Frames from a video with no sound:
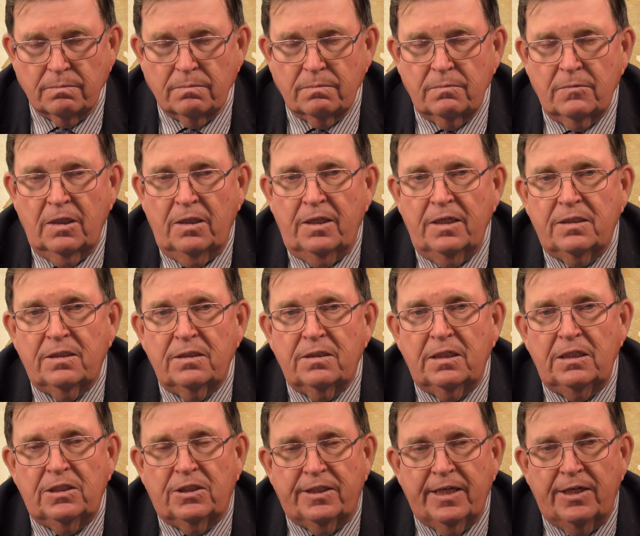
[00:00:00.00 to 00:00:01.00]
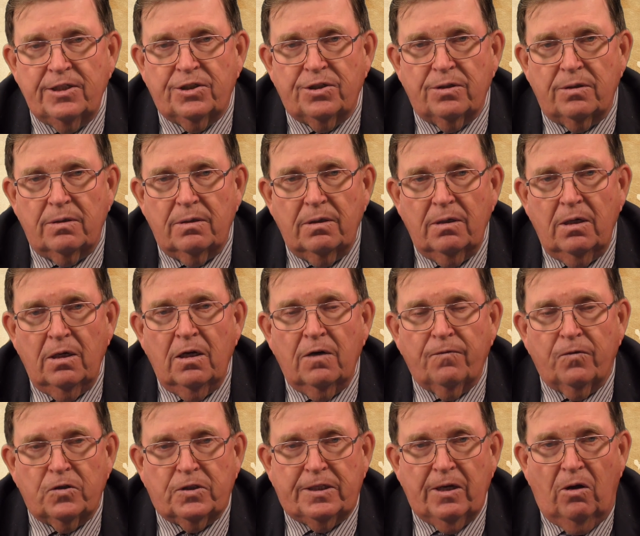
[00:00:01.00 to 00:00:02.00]
This is essential
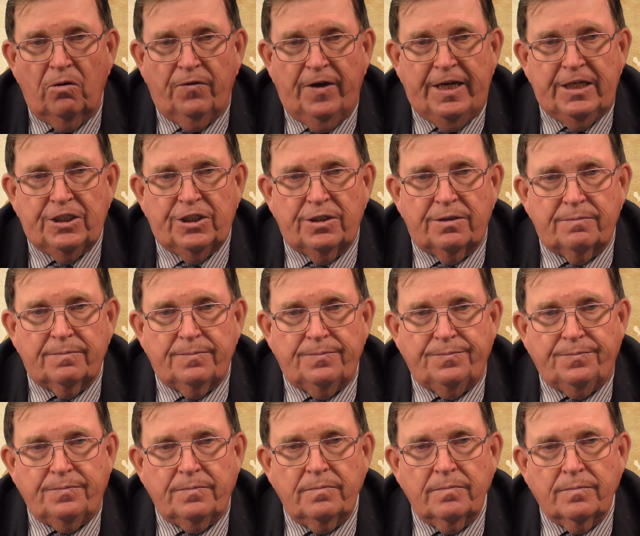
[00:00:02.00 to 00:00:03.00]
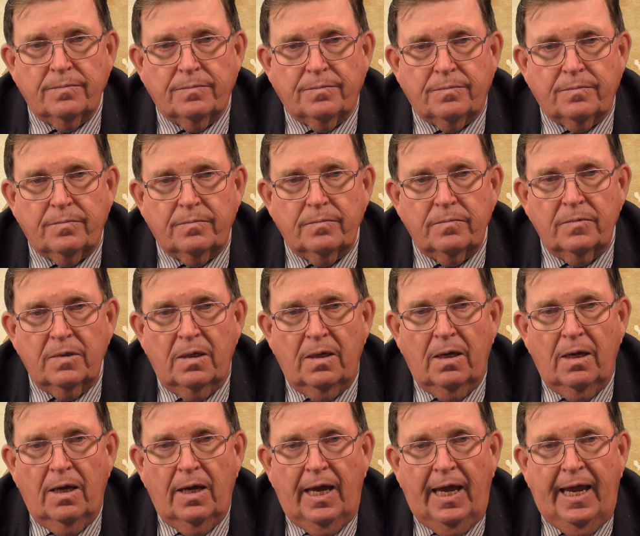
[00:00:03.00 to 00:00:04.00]
for salvation.
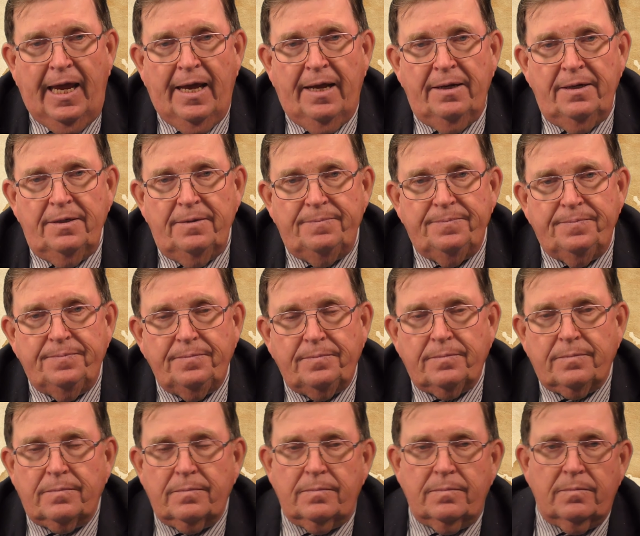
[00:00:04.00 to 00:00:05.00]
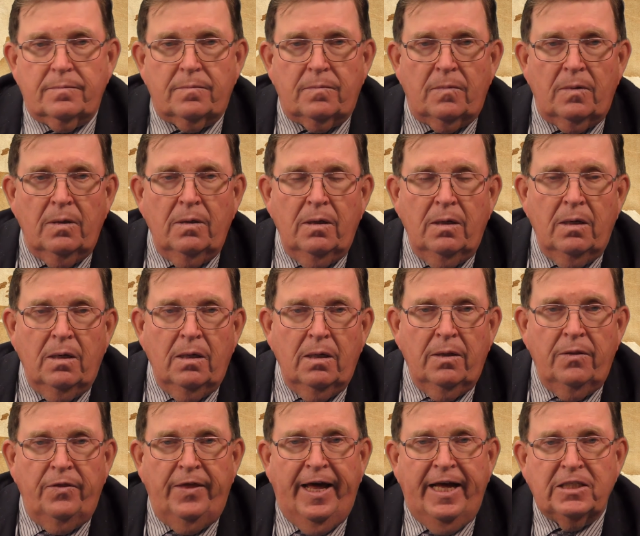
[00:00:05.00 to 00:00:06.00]
And
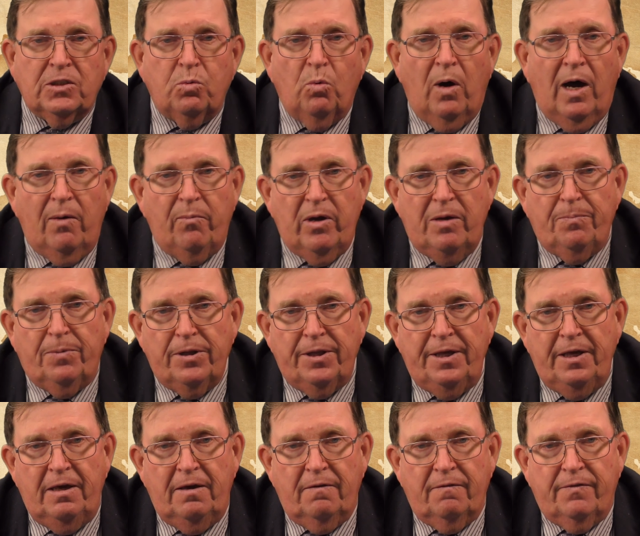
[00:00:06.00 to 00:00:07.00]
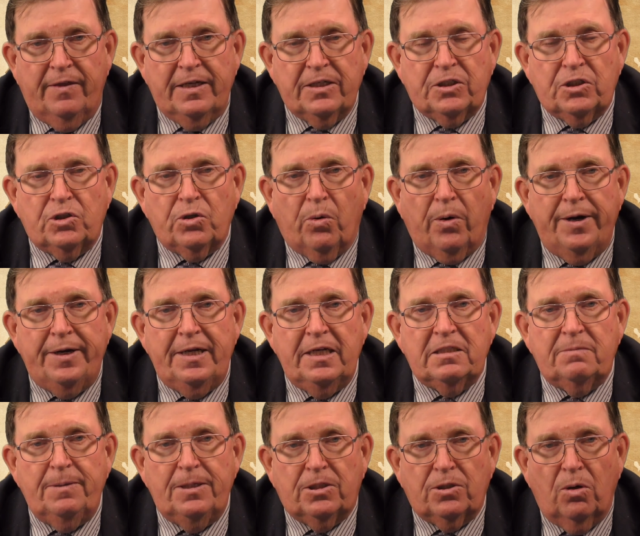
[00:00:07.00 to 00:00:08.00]
that's why we believe this story needs
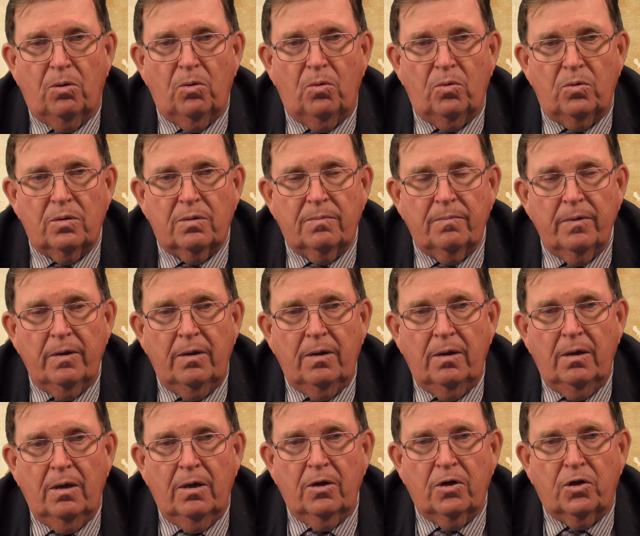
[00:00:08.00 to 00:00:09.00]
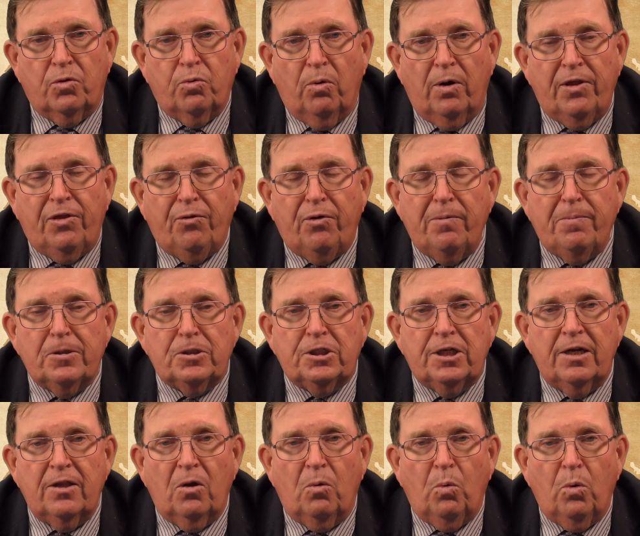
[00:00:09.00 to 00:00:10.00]
to be told. 23%
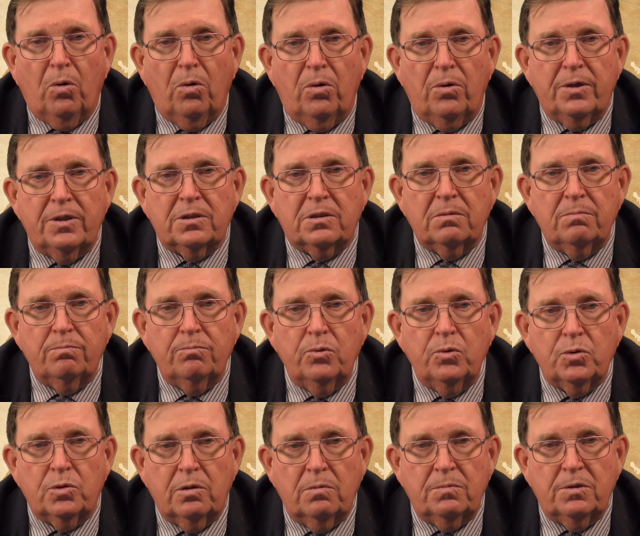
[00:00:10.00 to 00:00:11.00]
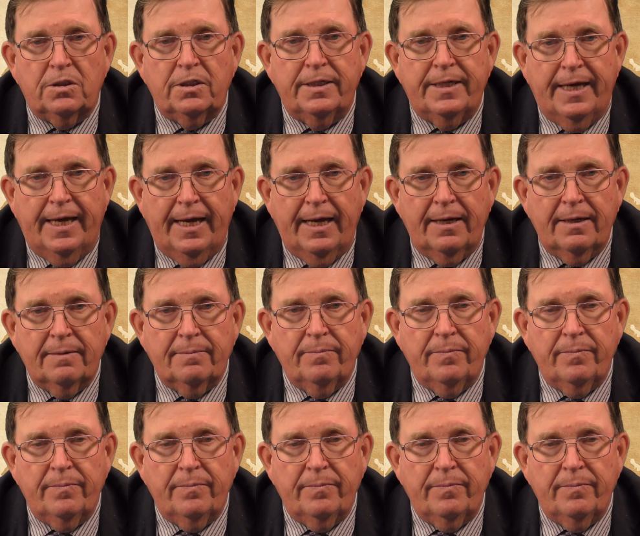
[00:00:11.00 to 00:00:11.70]
of the world is Muslims today.